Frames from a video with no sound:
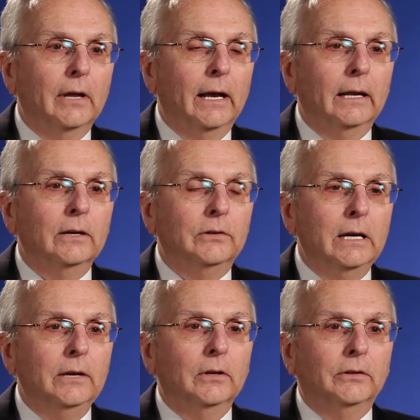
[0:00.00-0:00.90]
that
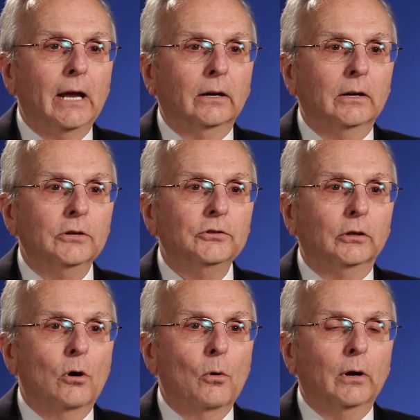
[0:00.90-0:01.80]
indeed the
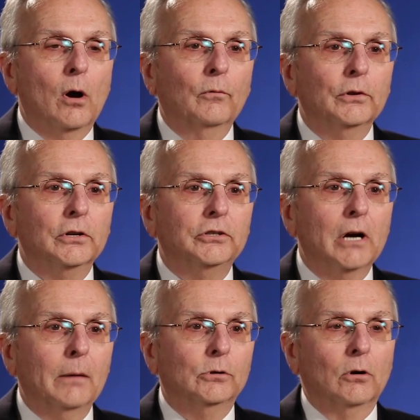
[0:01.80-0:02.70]
technician going over the
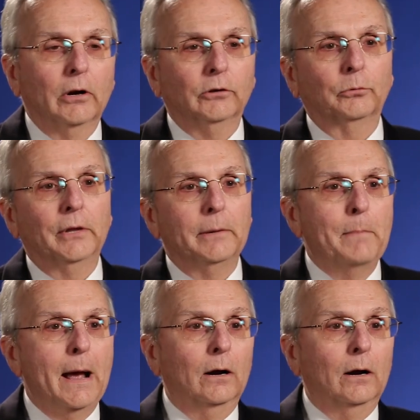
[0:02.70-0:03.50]
shop drawings when they ba